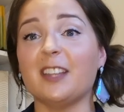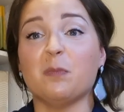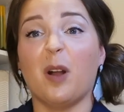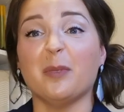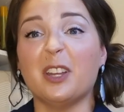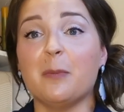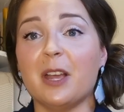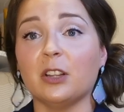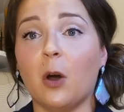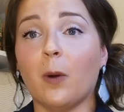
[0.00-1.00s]
It's probably going to be
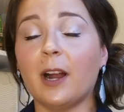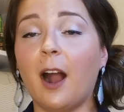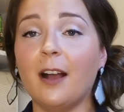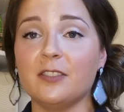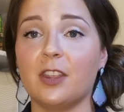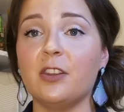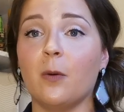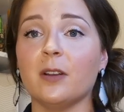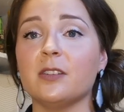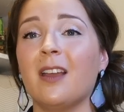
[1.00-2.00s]
a lower cost than
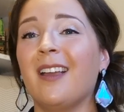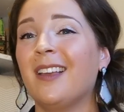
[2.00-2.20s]
yours.